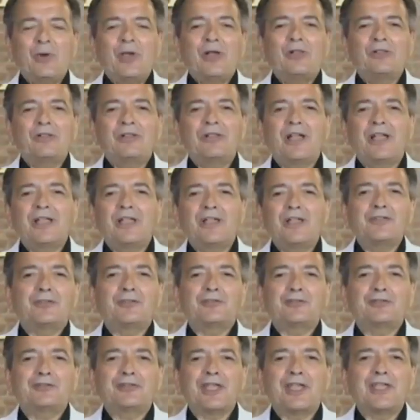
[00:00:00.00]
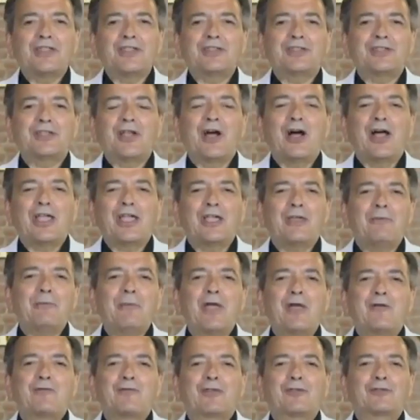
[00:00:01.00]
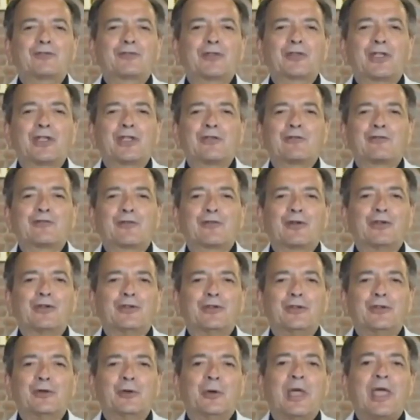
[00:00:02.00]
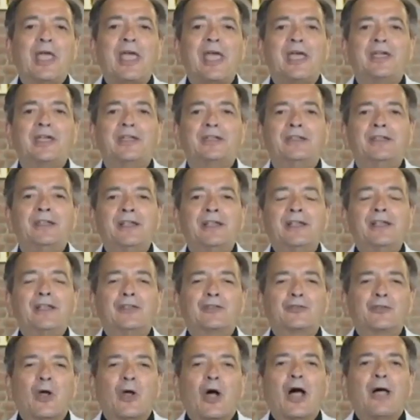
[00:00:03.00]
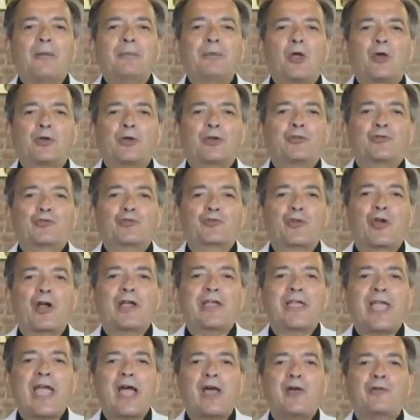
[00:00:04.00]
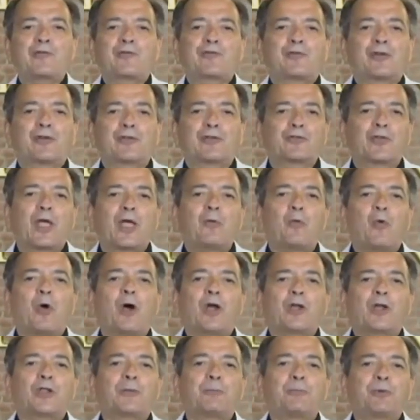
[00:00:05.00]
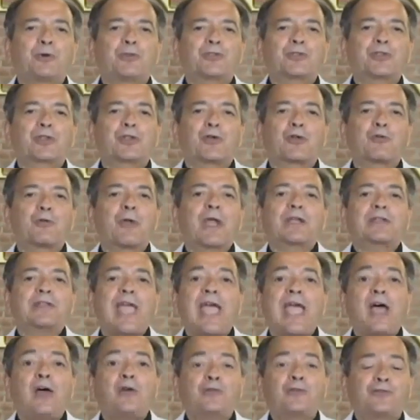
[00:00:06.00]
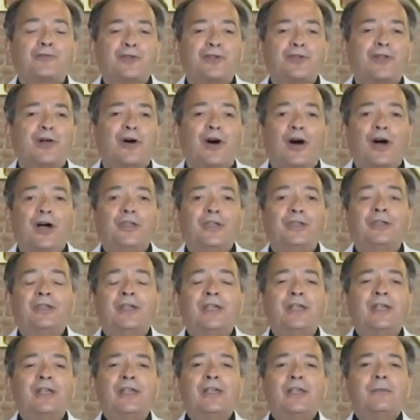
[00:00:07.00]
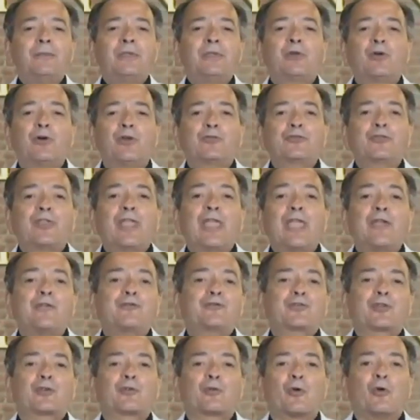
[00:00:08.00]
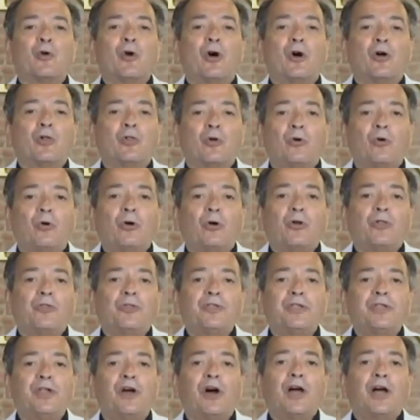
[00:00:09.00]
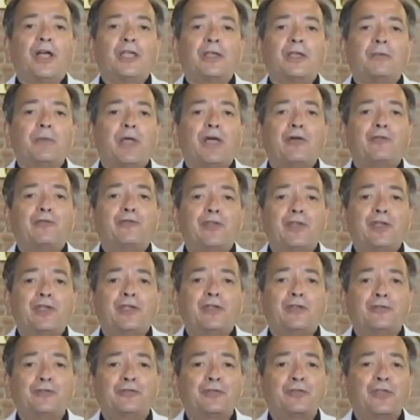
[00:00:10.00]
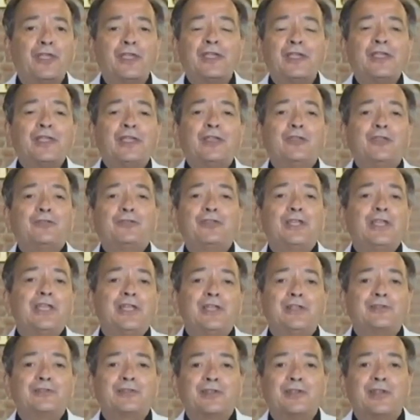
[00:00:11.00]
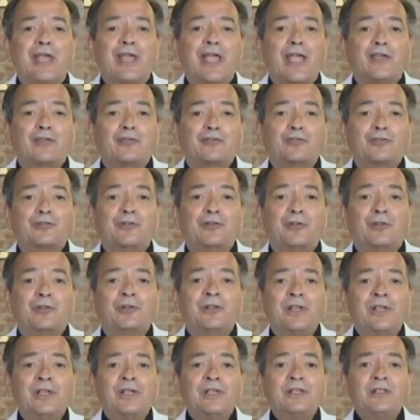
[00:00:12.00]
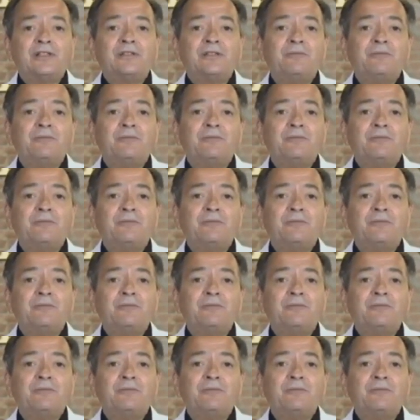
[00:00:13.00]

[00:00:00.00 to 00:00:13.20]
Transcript: Well, I understand that the IMF is looking for a new head, so I'm going to try out for it, so I wanted to put the correct outfit on. Because after all the IMF is the International